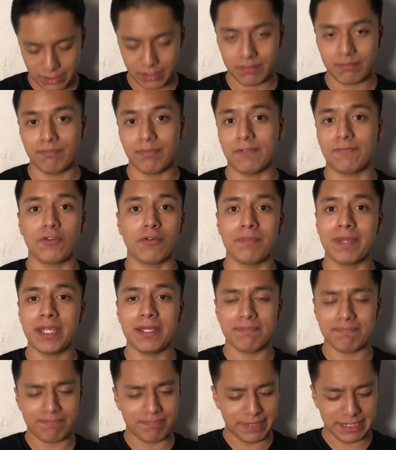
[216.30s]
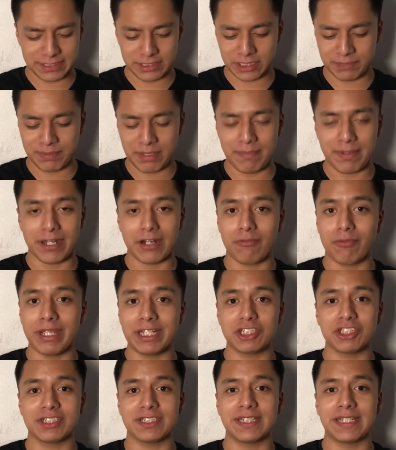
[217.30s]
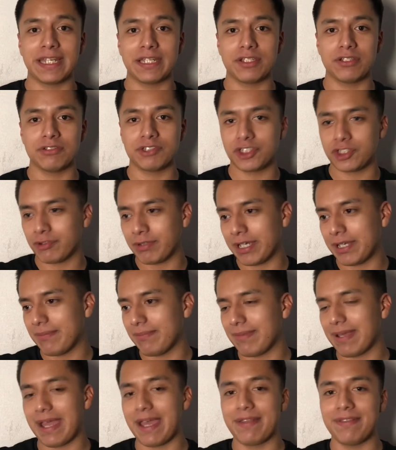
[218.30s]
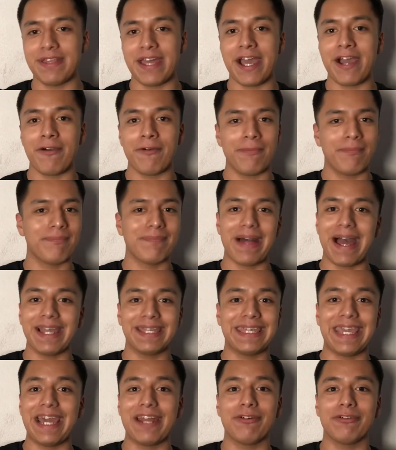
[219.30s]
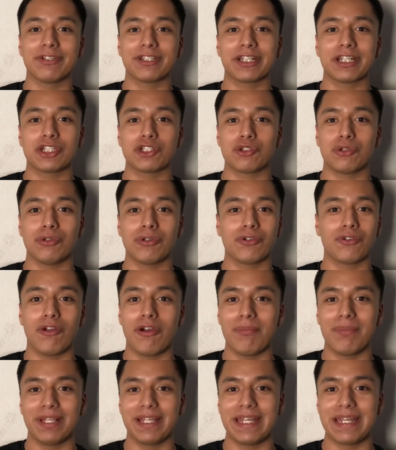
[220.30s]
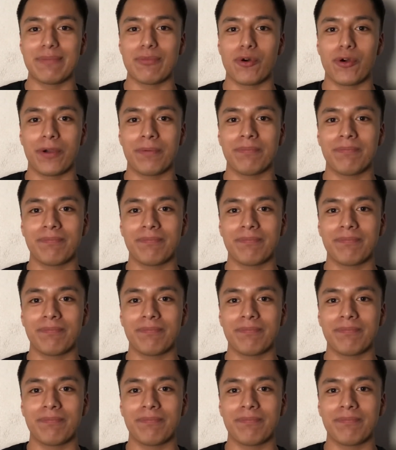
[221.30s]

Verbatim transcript: But for me, it took me about a week just to get used to it, and now I can't hold the controller normally anymore.